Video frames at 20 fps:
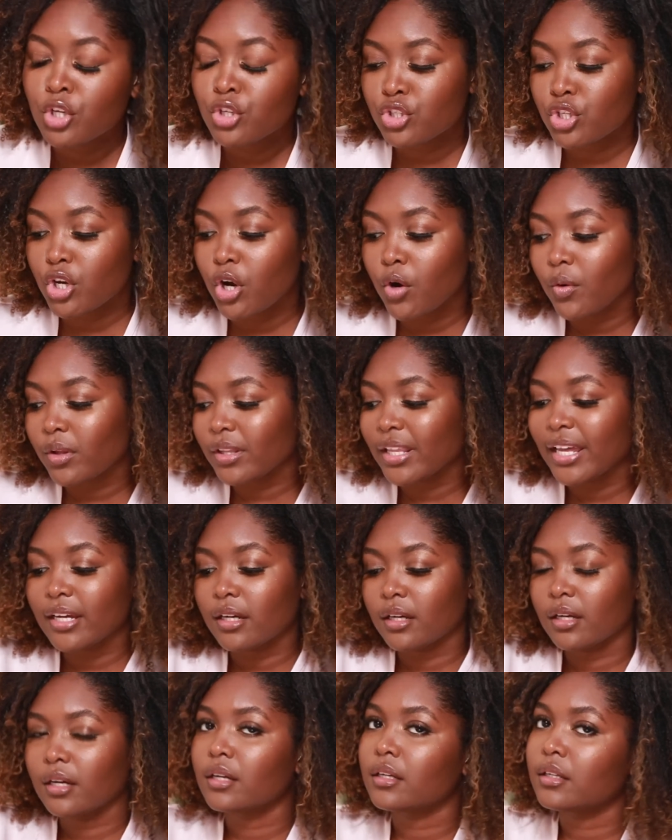So,
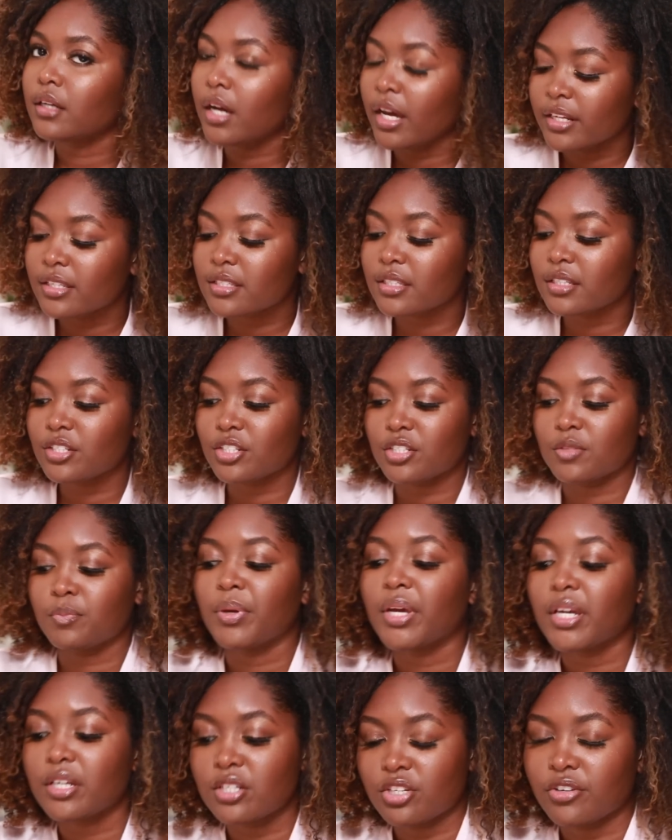like, honestly, just
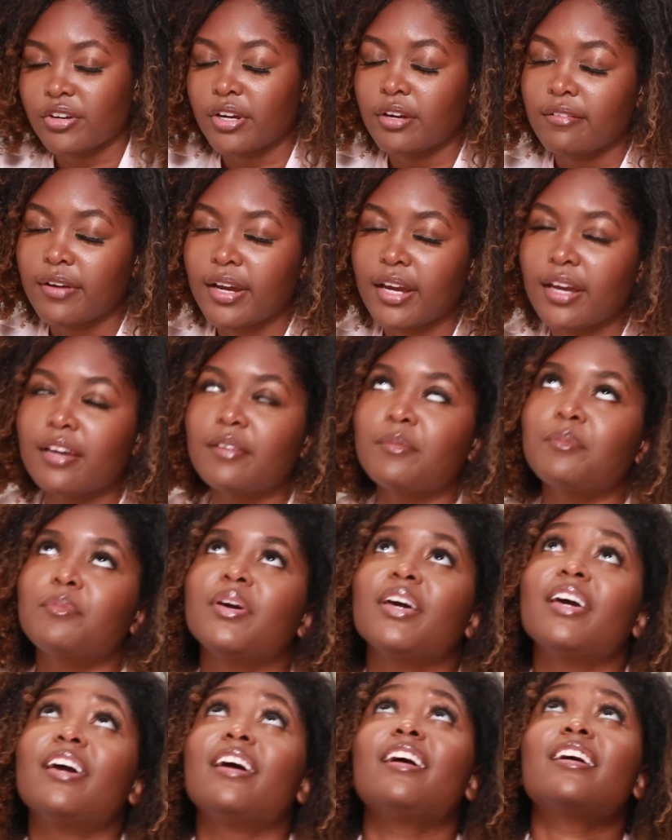picture it, right?
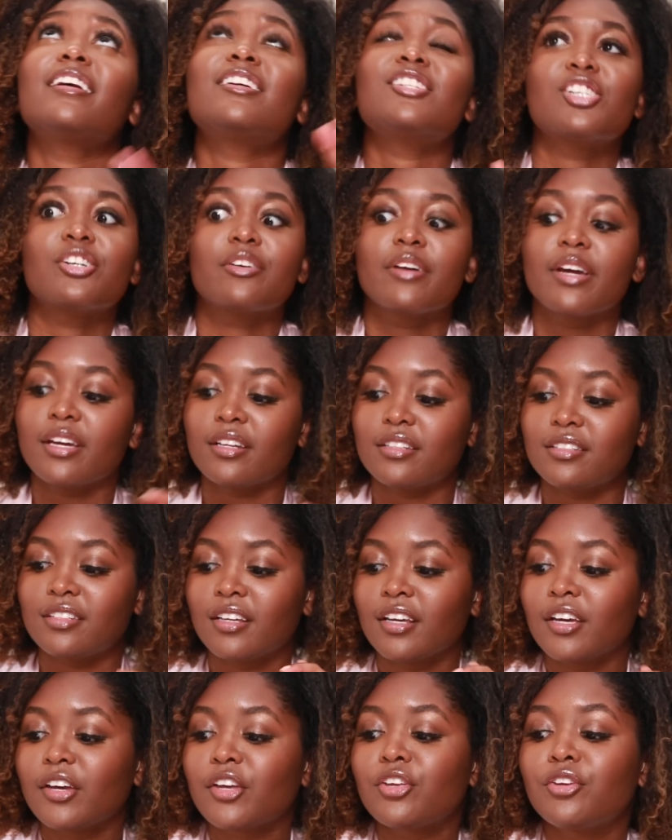Picture it.
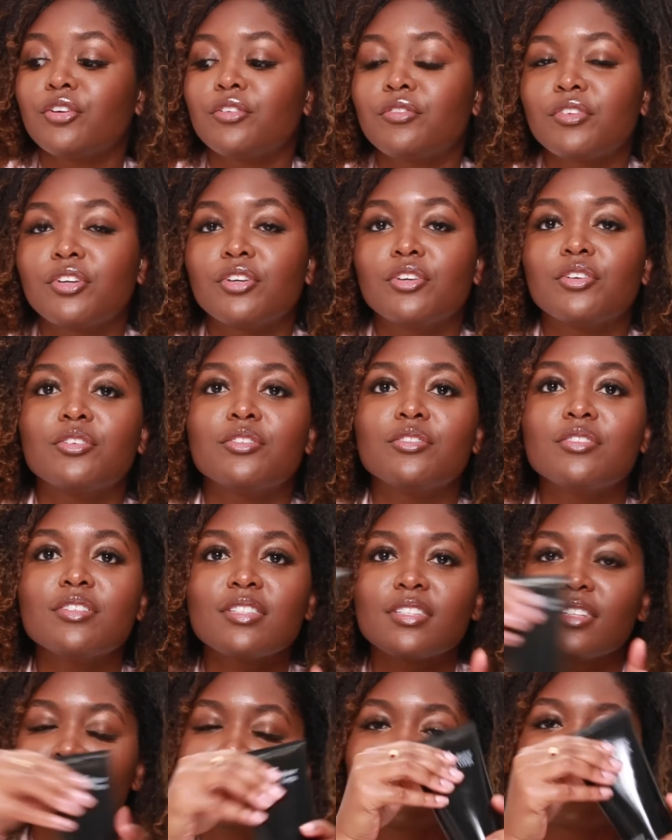You've
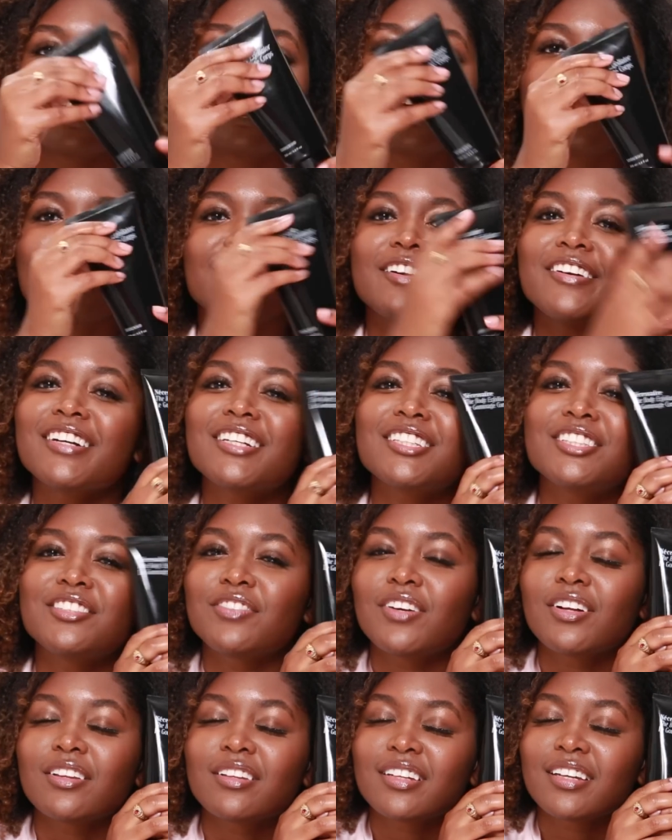used your
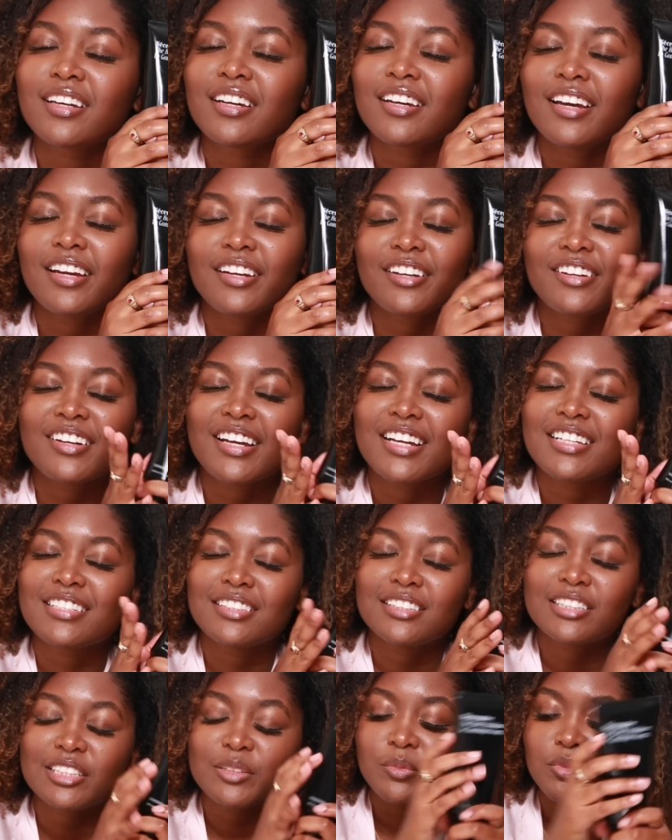exfoliant and you're nice
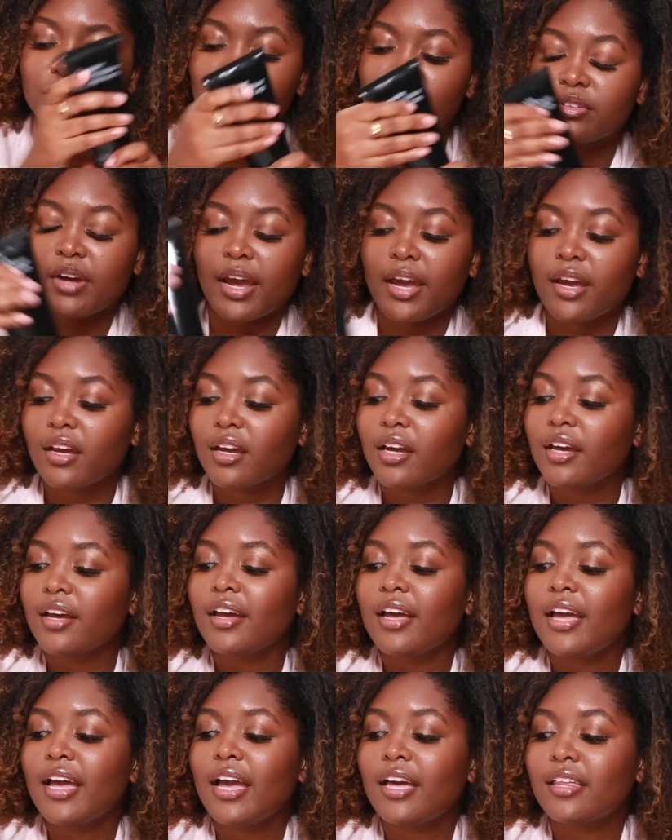and smooth, right?
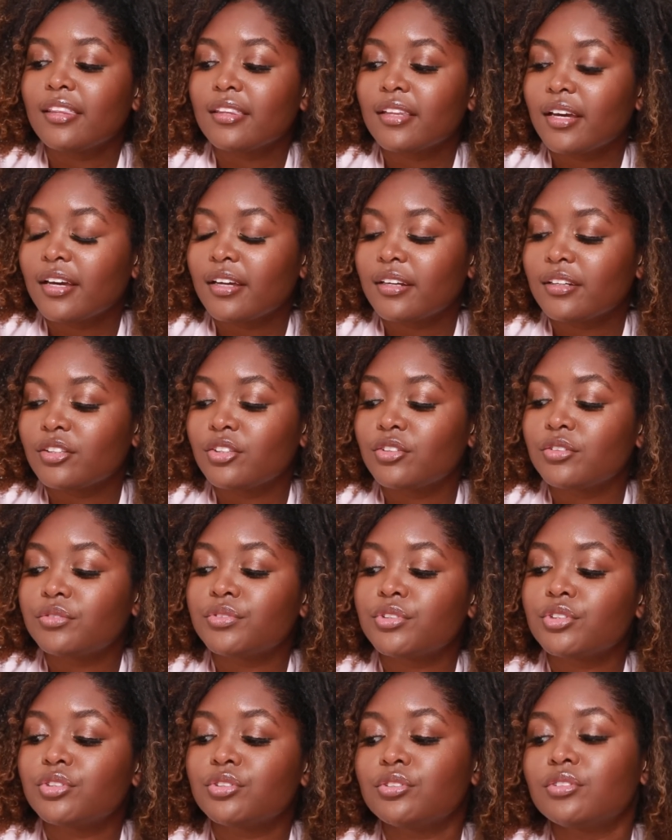And then you've
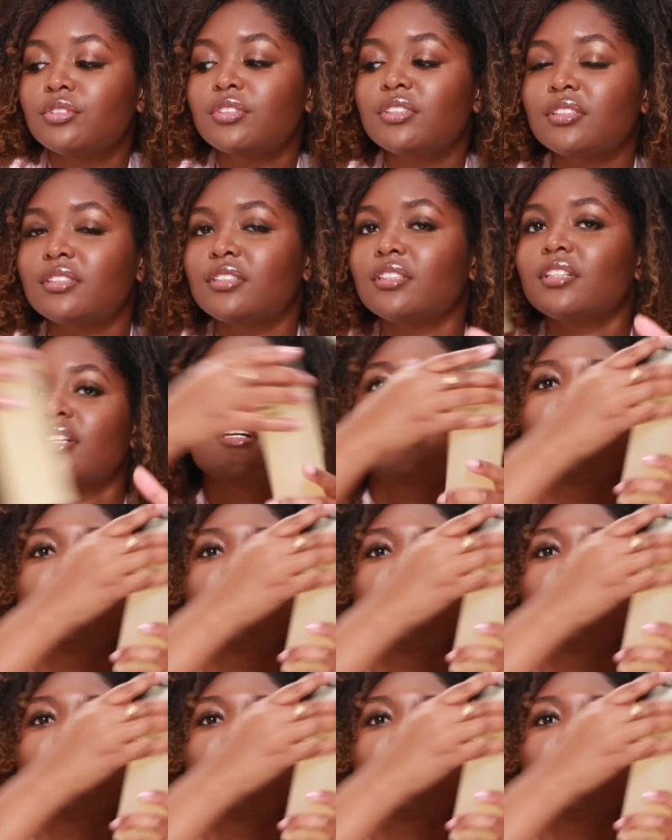used